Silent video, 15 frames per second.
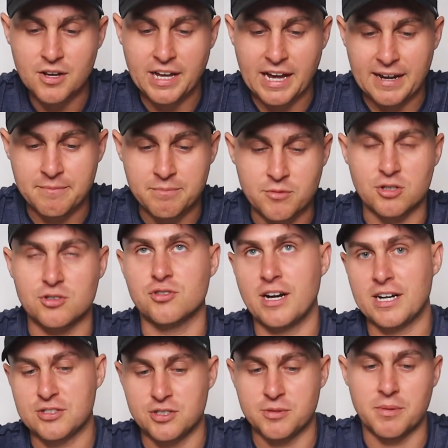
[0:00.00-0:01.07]
Okay, not
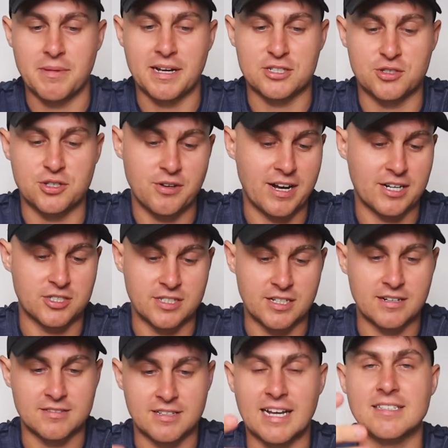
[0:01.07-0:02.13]
tracks you, but make sure you actually
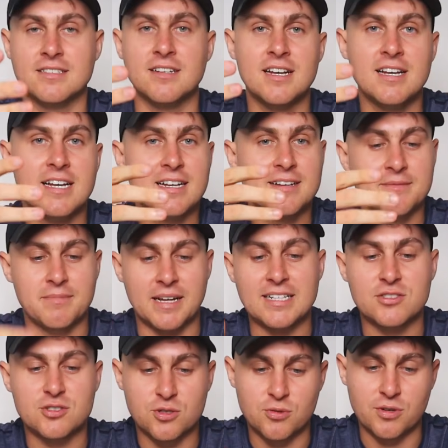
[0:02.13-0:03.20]
has
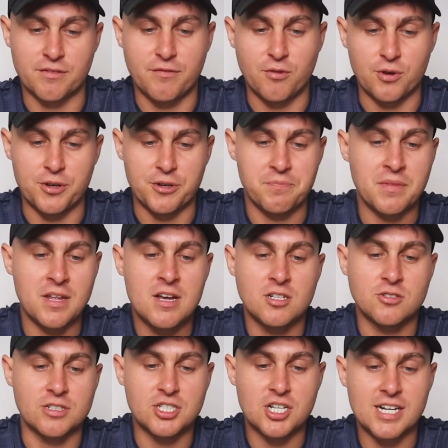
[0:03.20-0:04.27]
installed it for you.
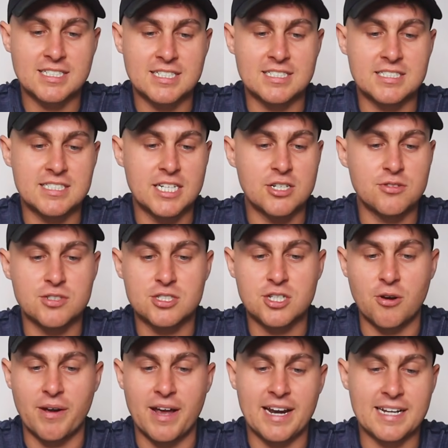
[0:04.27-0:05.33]
So as you guys can see, you just
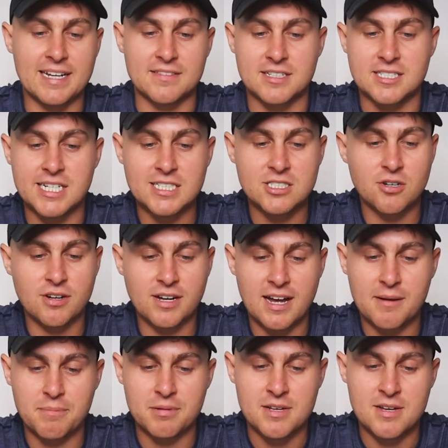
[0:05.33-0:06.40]
go ahead and get the TikTok
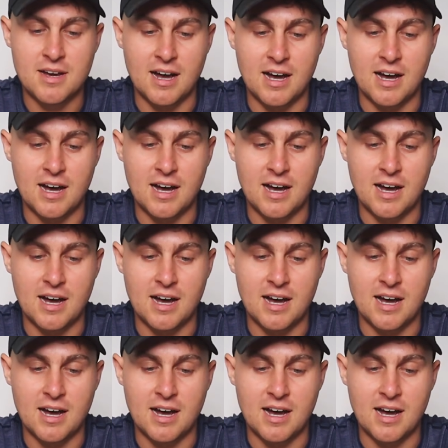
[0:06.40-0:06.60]
app.